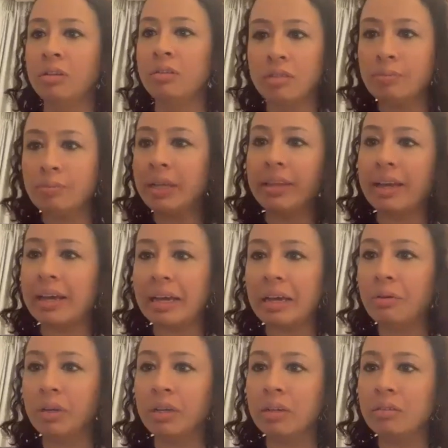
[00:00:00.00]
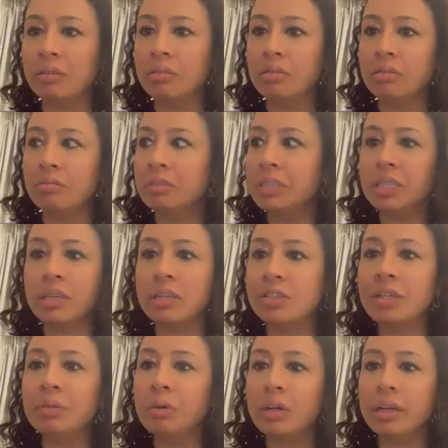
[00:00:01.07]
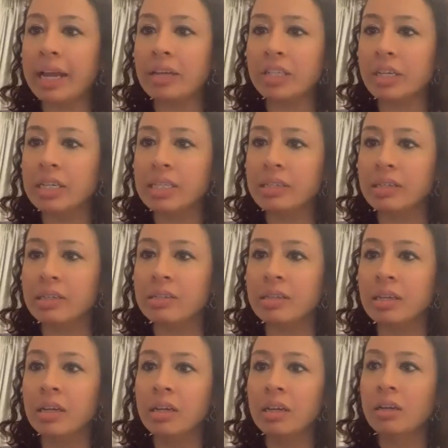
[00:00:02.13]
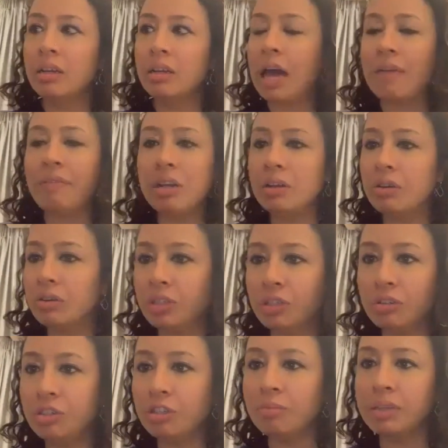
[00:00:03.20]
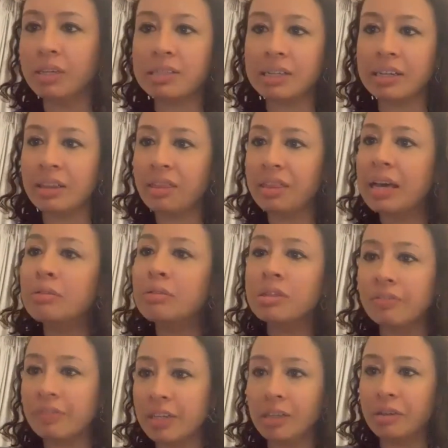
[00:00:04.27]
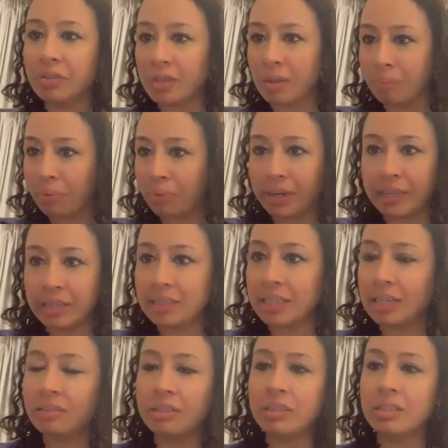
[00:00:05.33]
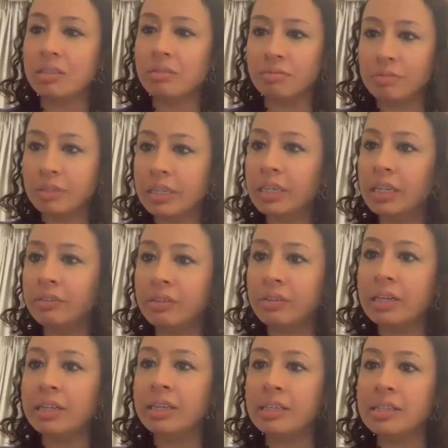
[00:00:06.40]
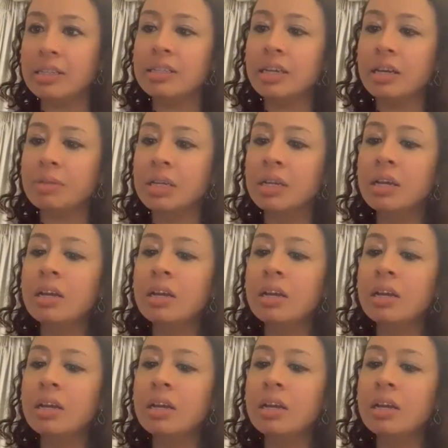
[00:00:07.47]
Spend that hour researching what a cash ISA is. Have a look on YouTube. There's 1,000 videos that break it down into really, really easy steps.